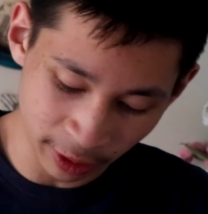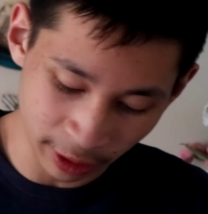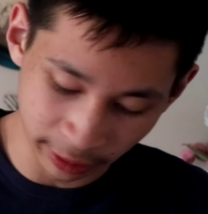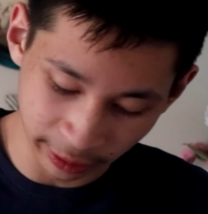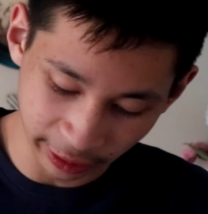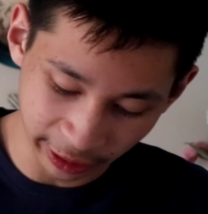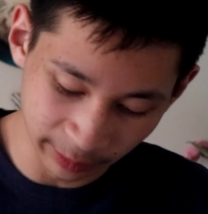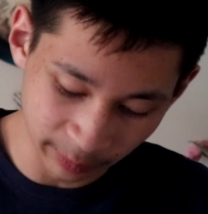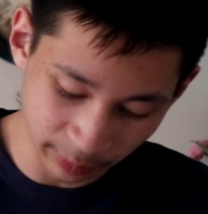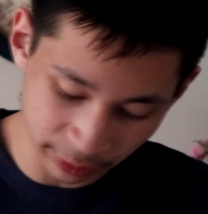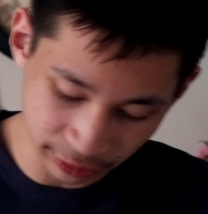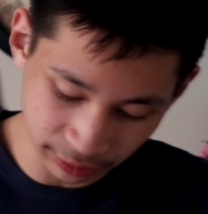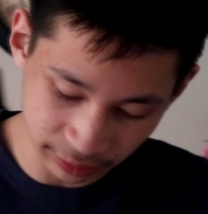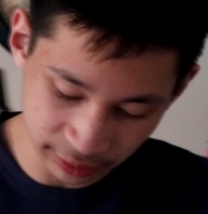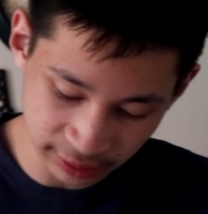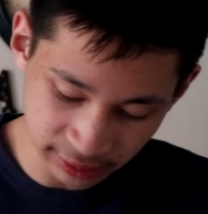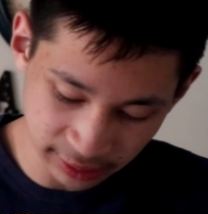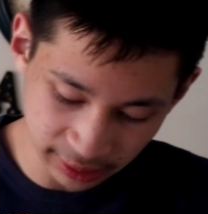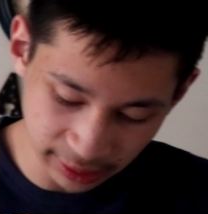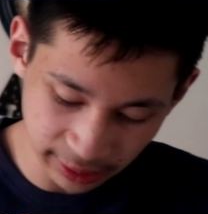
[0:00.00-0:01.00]
are able to
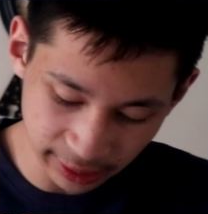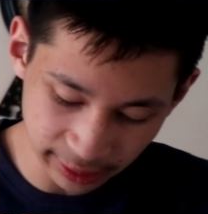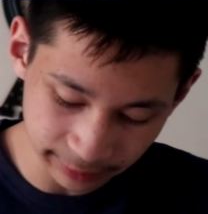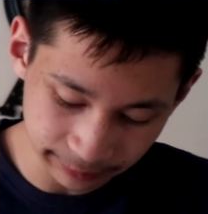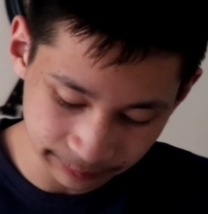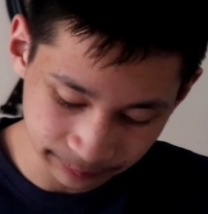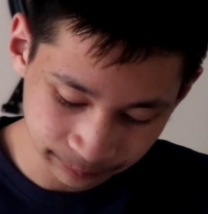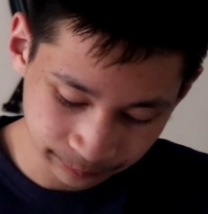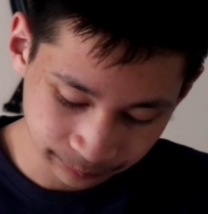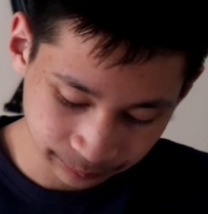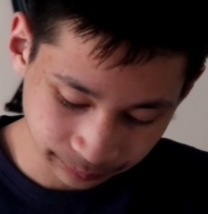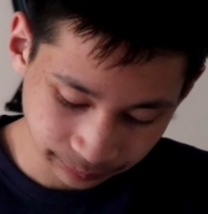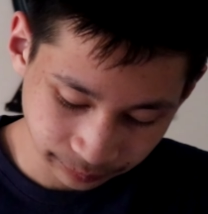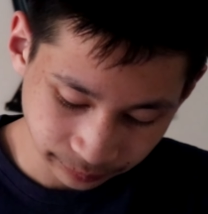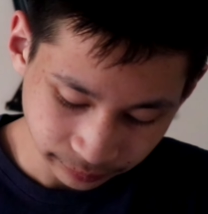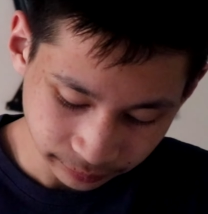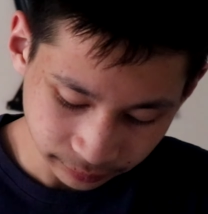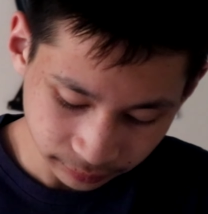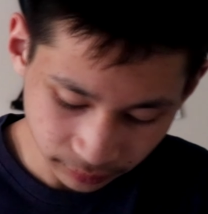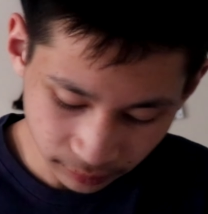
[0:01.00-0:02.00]
see it.
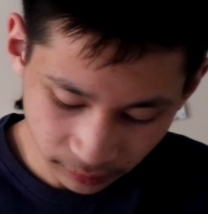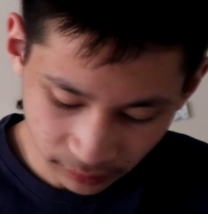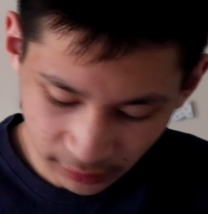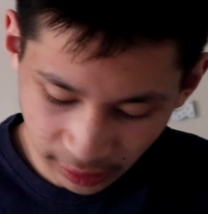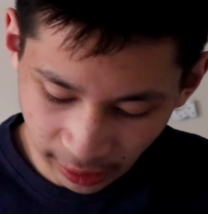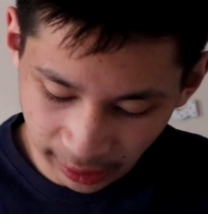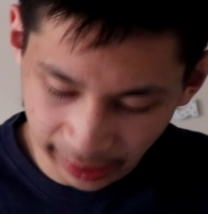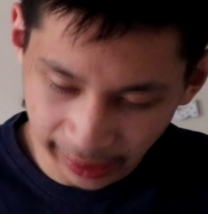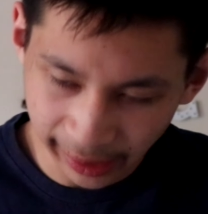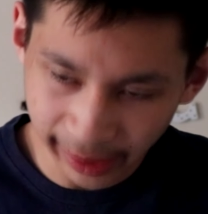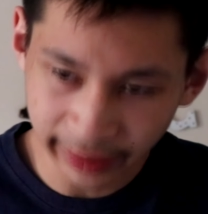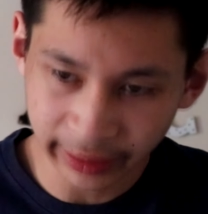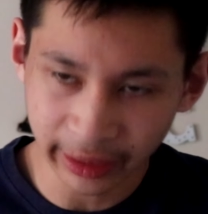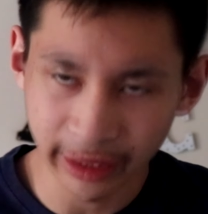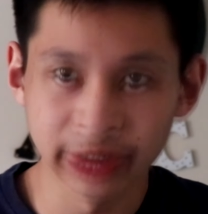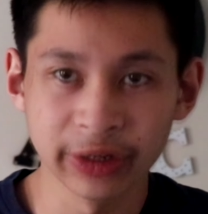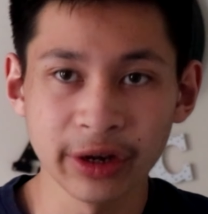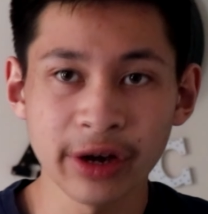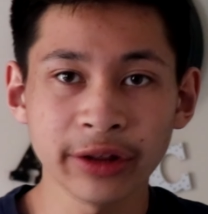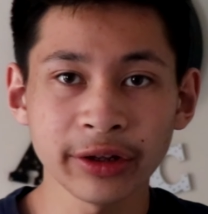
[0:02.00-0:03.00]
And
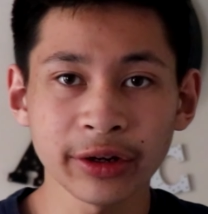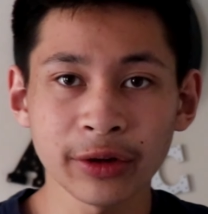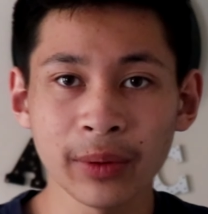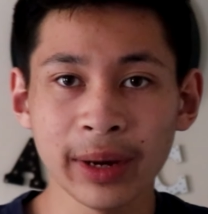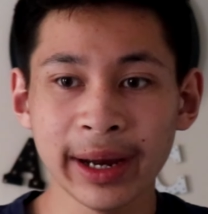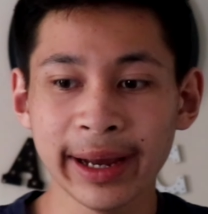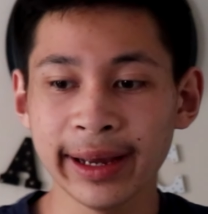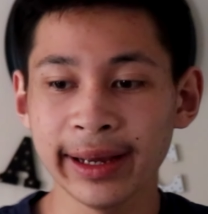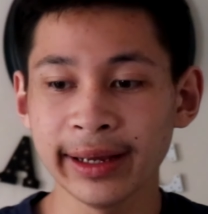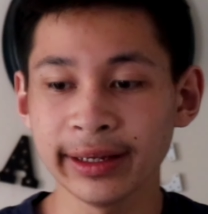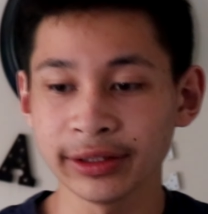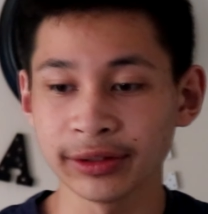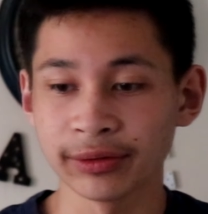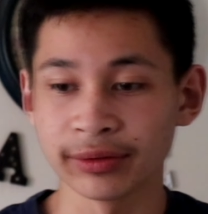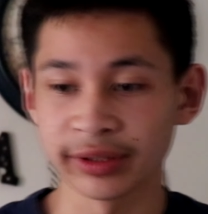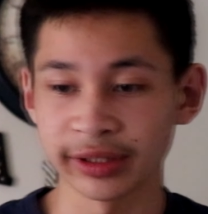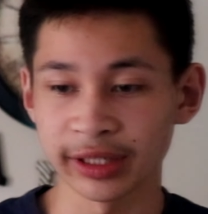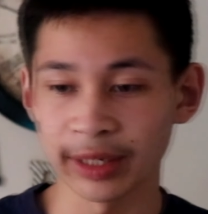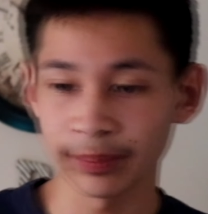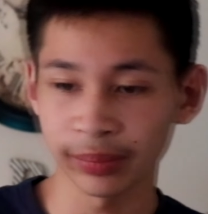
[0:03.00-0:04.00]
another way to
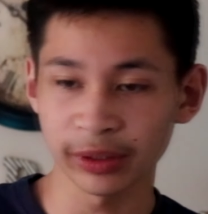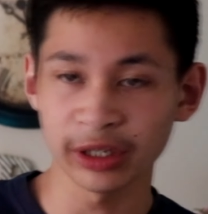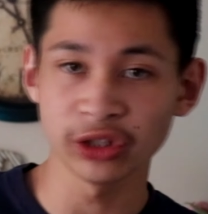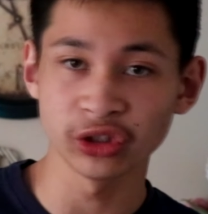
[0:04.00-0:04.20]
simply